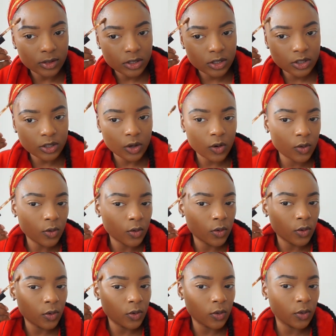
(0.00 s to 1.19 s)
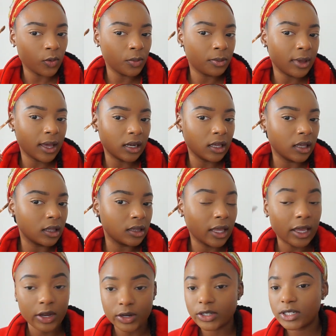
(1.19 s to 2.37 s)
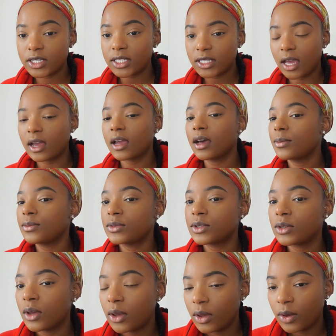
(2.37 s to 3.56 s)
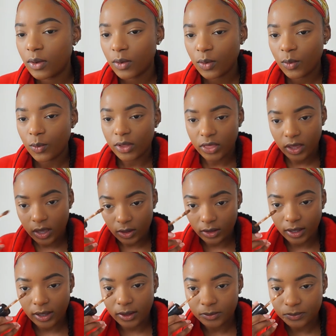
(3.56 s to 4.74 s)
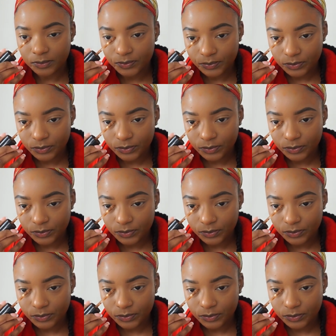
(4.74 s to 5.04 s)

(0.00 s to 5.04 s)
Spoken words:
so many layers that comes with healing.